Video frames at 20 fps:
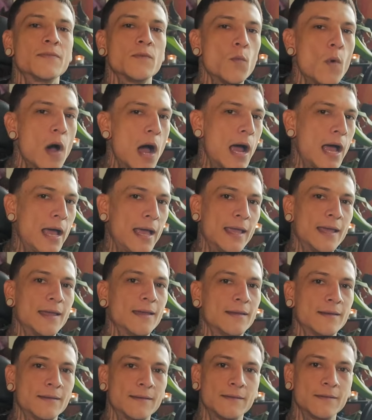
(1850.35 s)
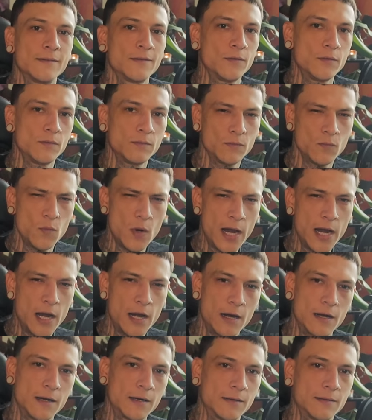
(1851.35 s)
Why?
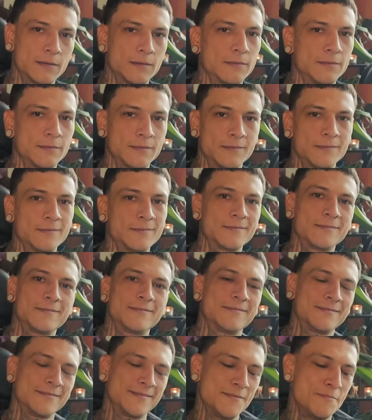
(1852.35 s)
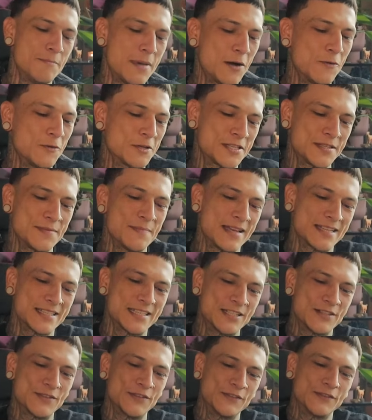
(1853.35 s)
Where? Come on, what's the
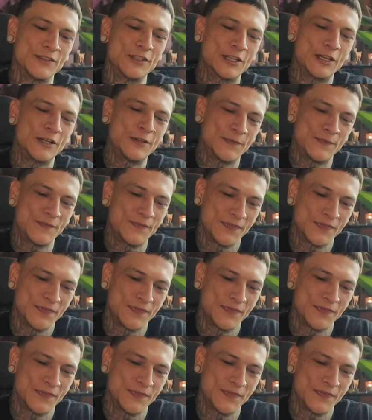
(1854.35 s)
message for Virgo?